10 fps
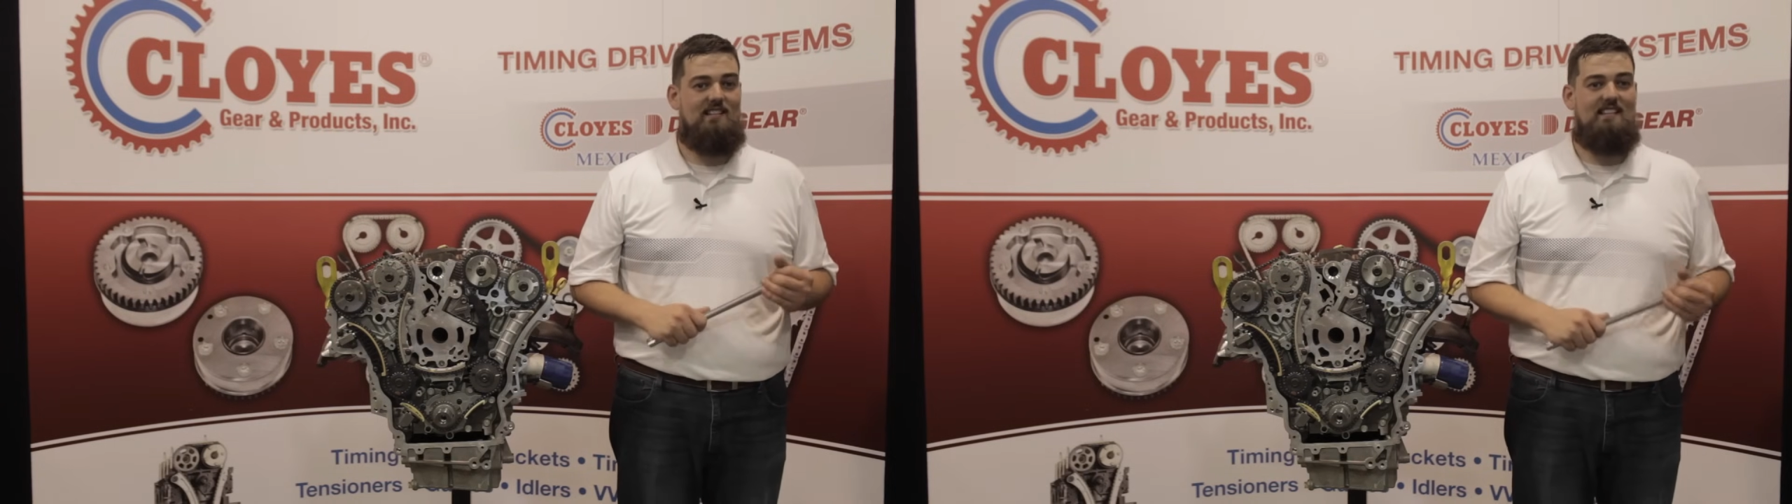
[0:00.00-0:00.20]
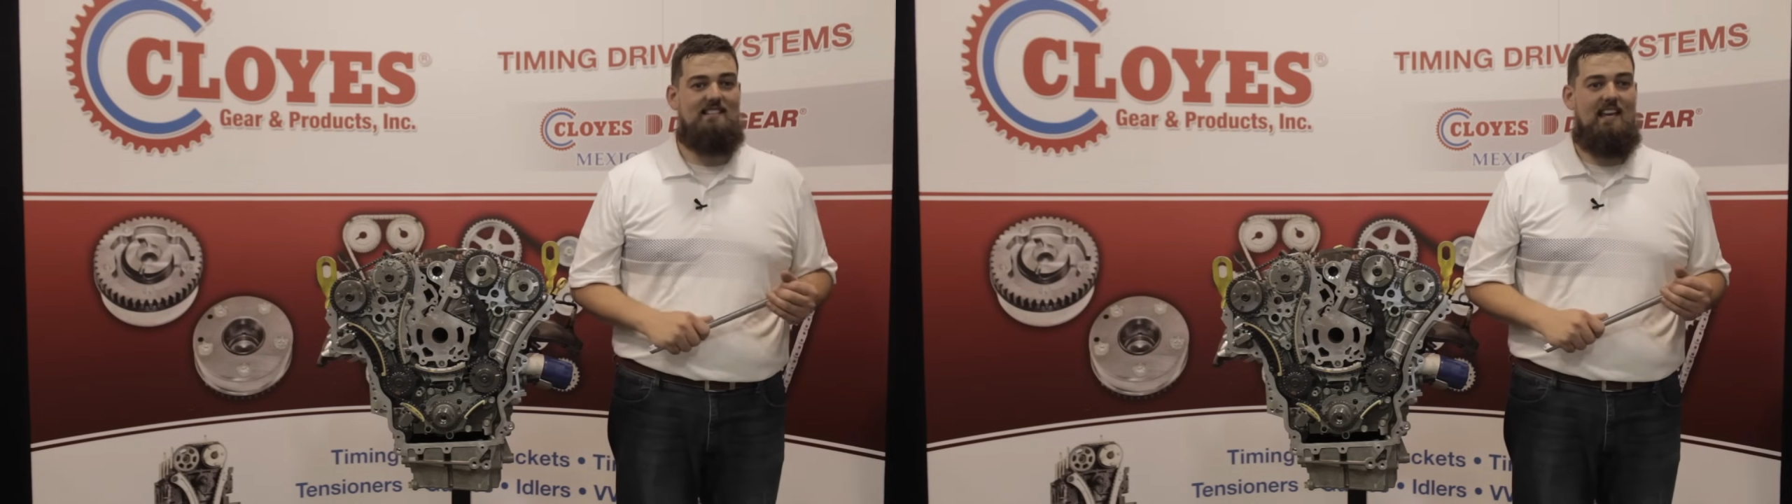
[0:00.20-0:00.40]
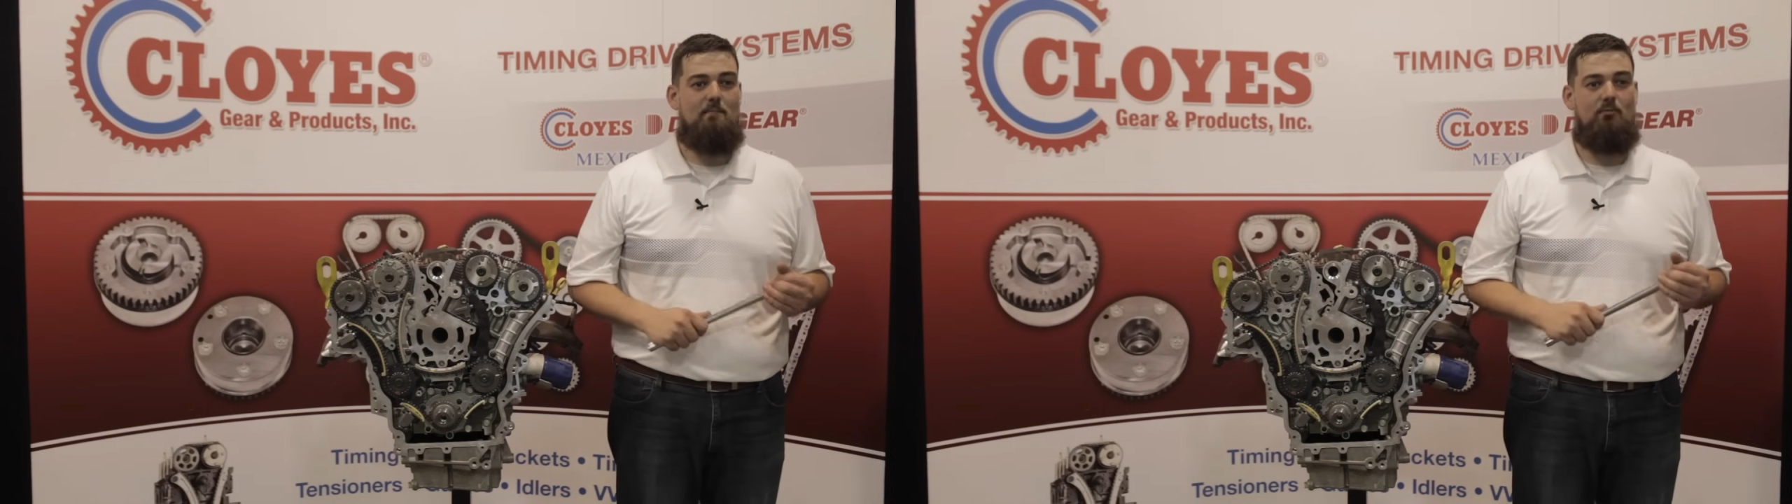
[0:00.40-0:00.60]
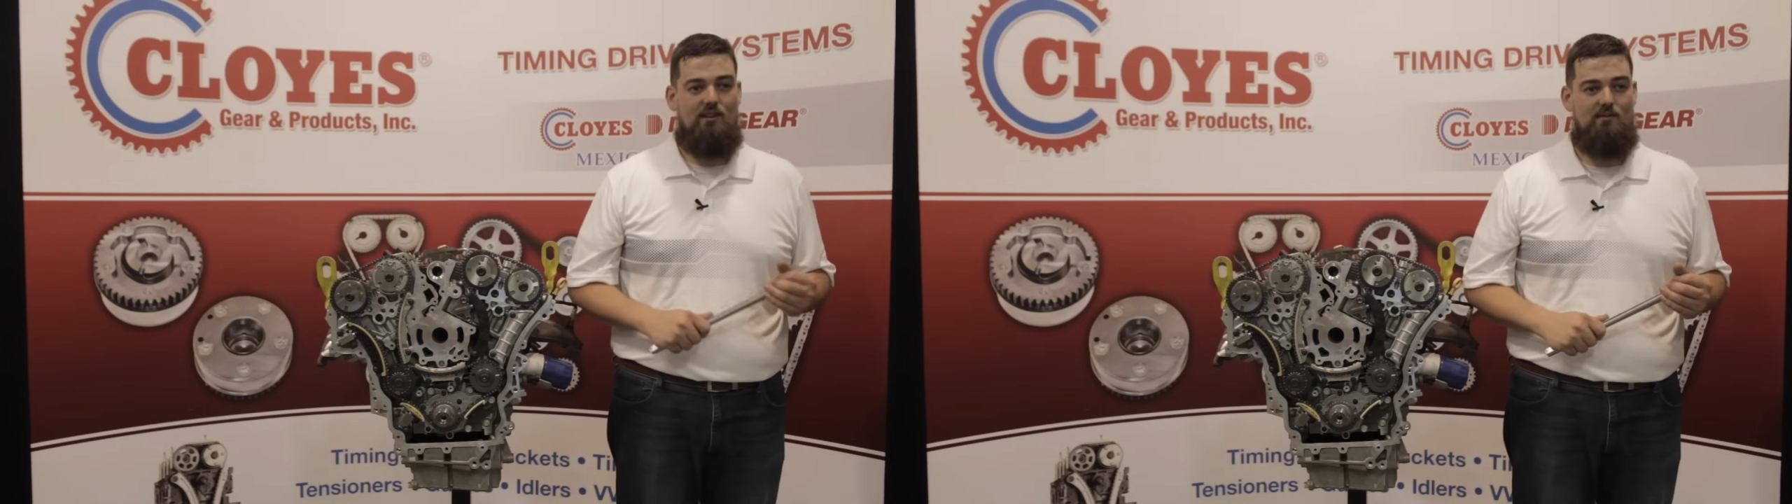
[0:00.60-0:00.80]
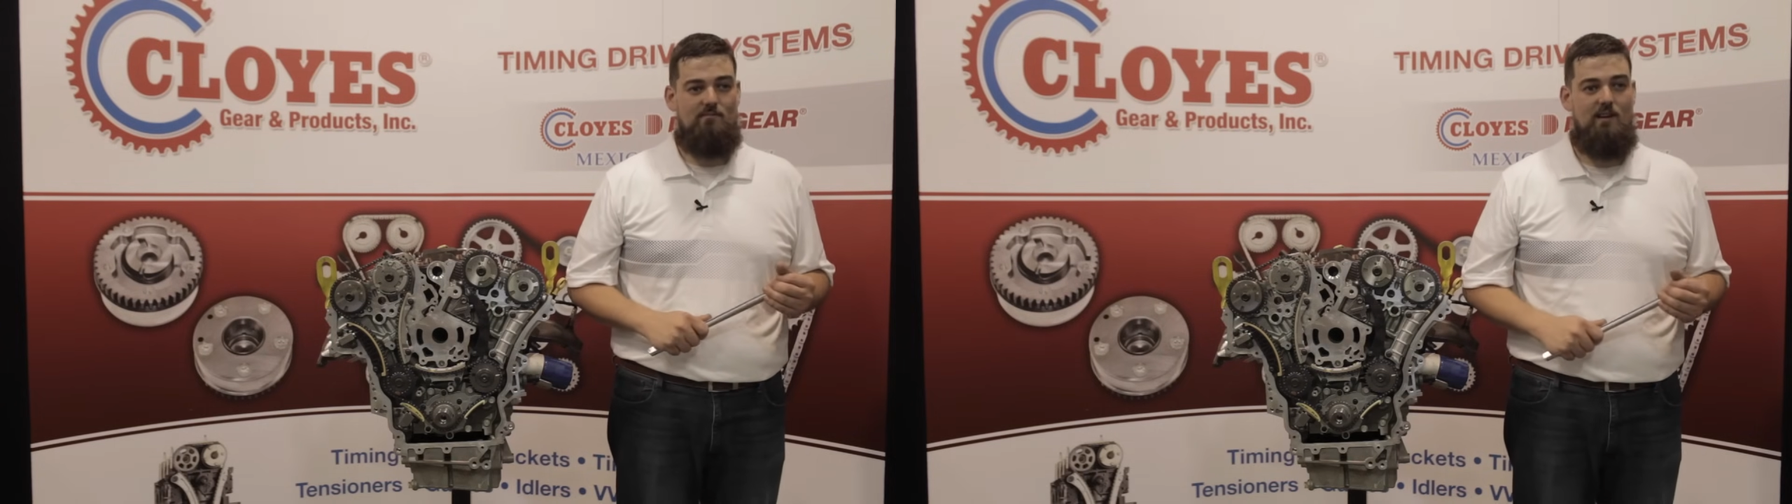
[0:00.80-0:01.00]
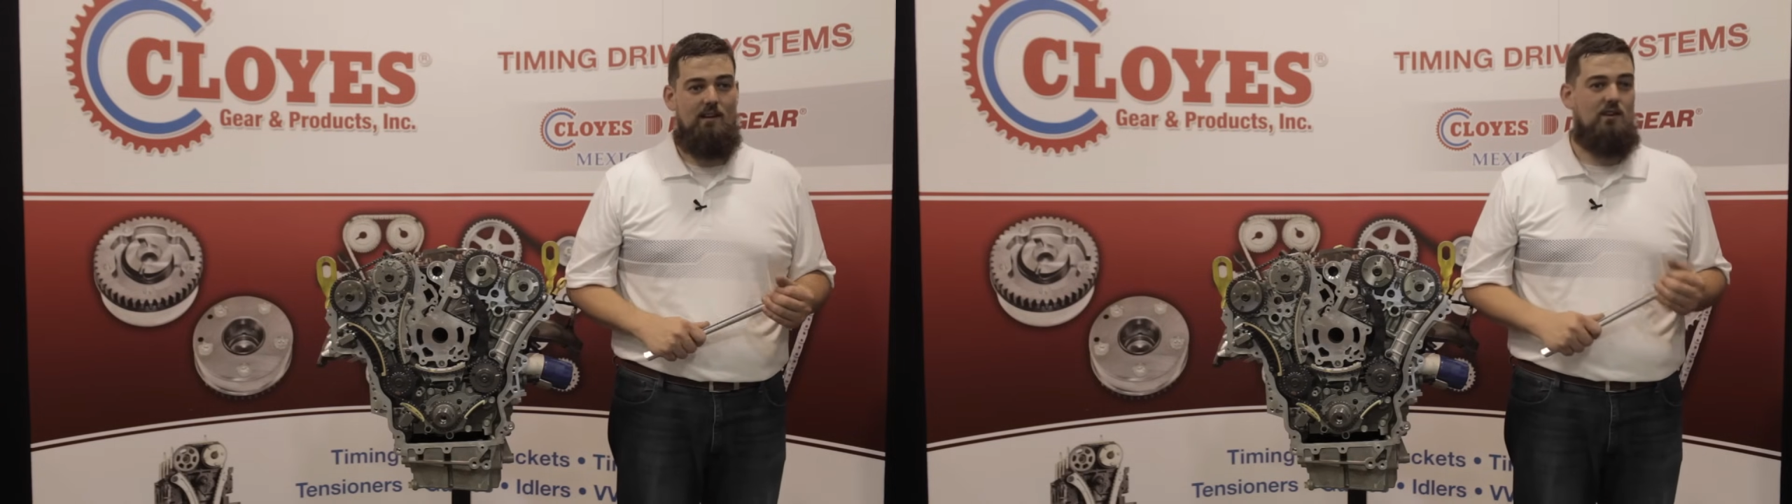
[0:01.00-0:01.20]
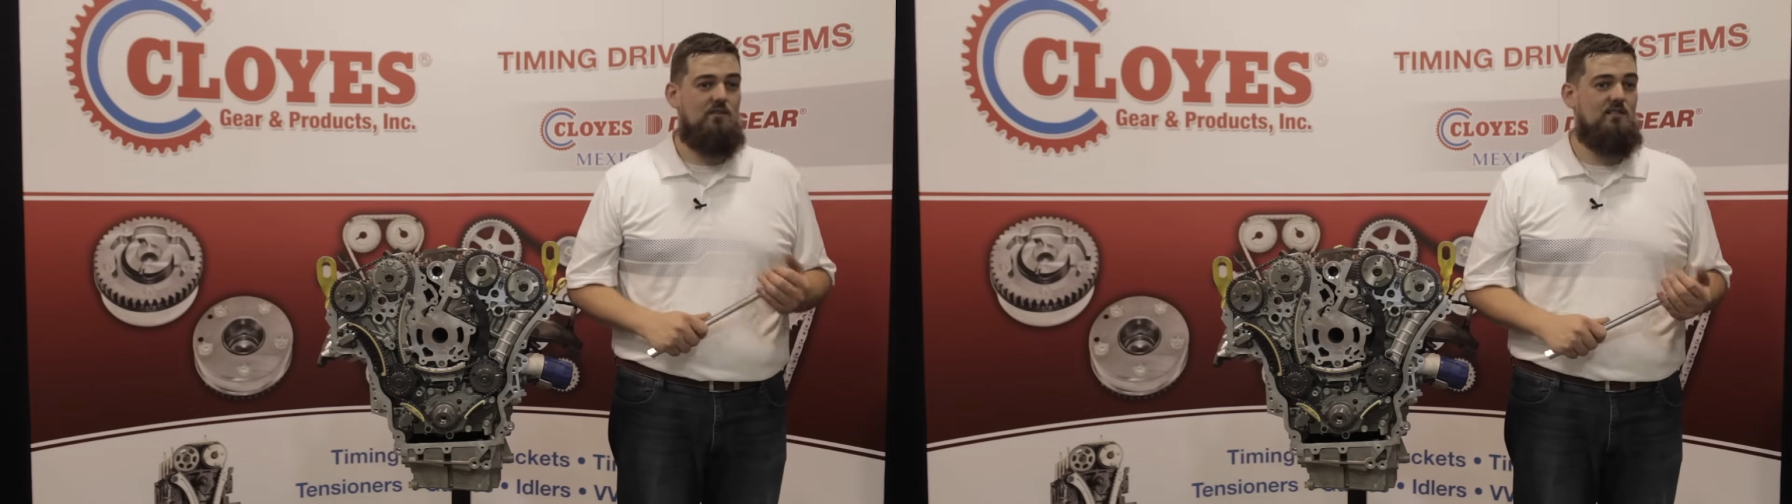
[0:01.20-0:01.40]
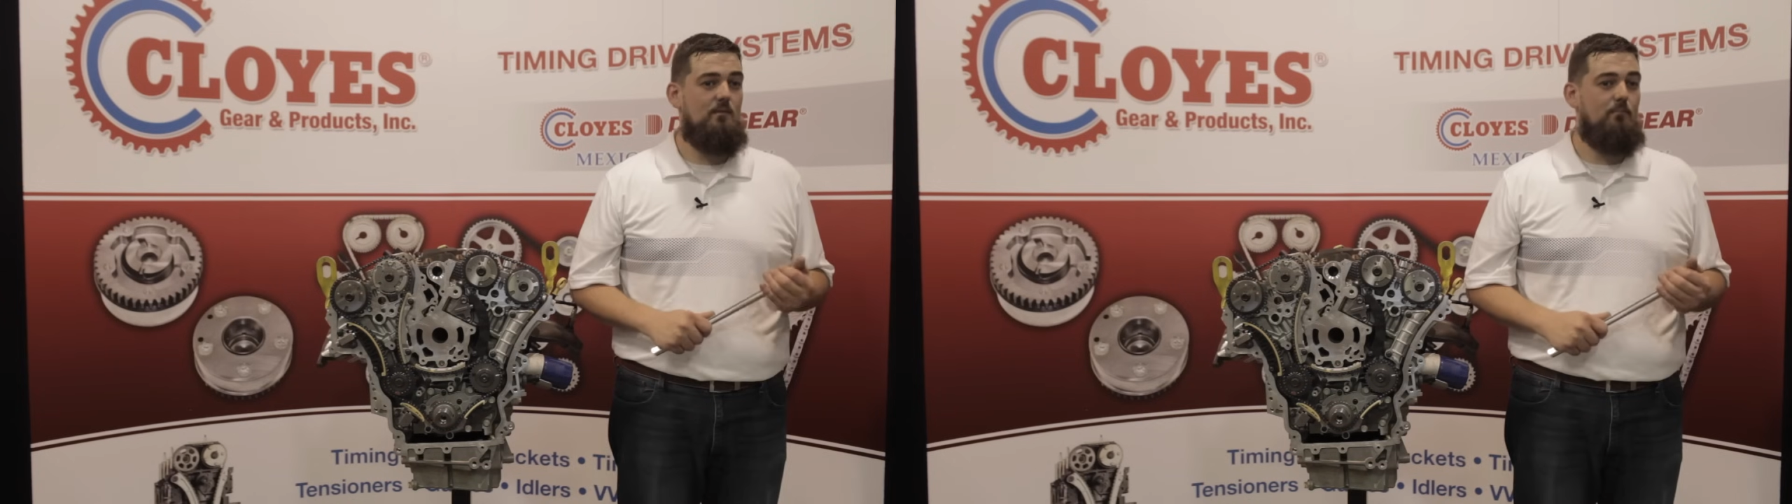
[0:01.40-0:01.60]
and intake plenum
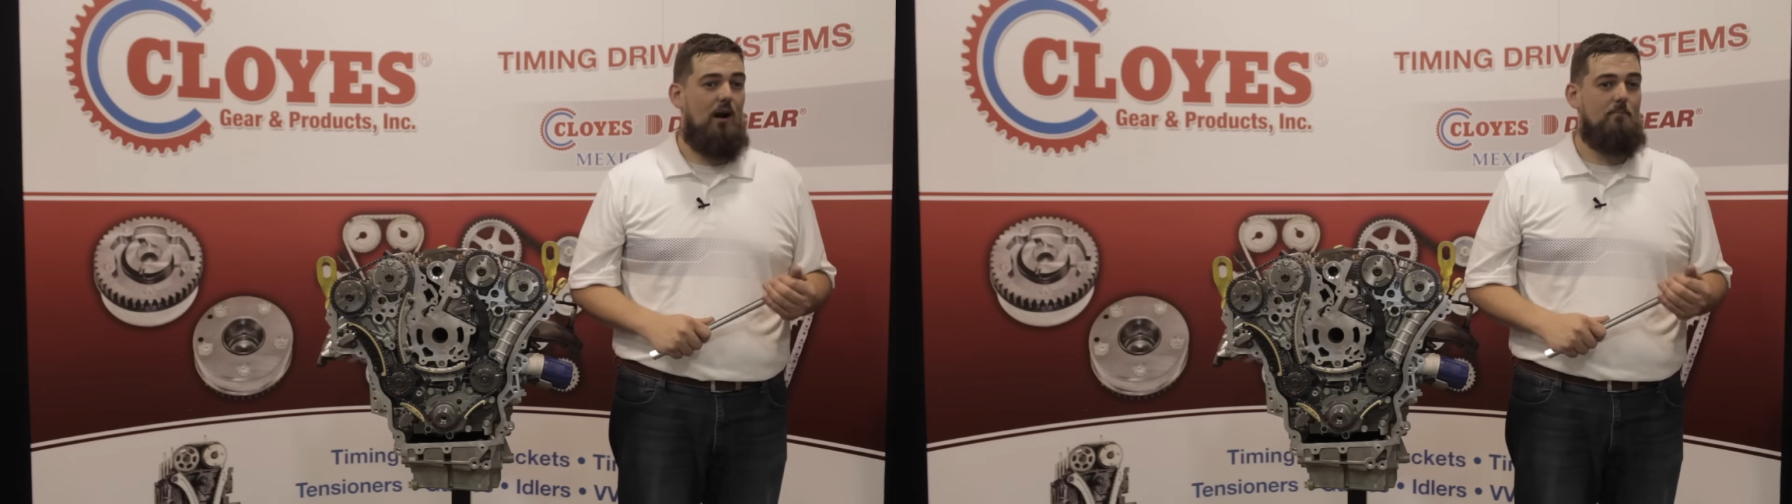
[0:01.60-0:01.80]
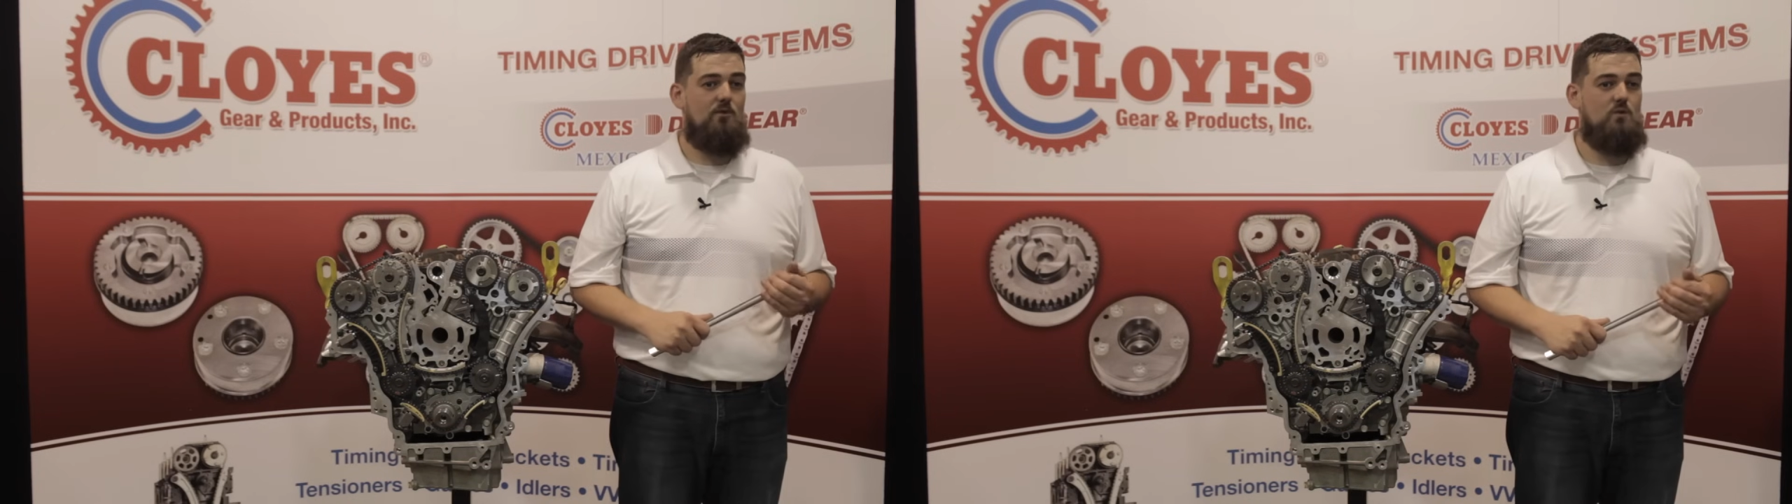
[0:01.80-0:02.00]
using the proper